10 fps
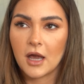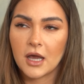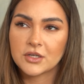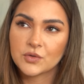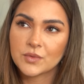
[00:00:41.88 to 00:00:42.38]

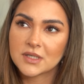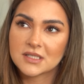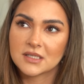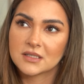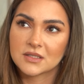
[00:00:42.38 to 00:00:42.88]
I don't want to
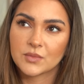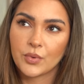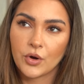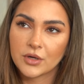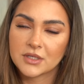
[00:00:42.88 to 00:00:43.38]
say
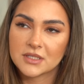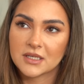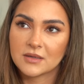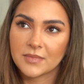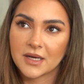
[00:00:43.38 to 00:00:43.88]

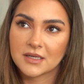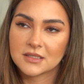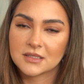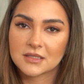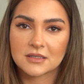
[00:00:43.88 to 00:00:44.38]
disappointing,
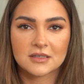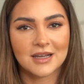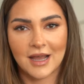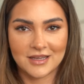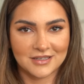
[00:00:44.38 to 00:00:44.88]
but
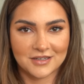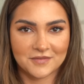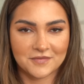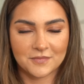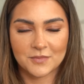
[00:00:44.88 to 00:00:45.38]
kind
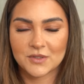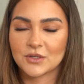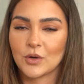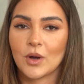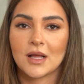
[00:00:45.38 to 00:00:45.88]
of.
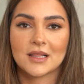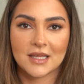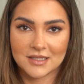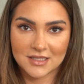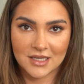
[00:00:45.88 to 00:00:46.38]
So
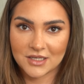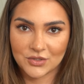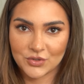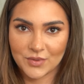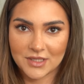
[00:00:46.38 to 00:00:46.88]
let's get
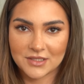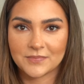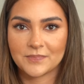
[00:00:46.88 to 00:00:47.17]
into it.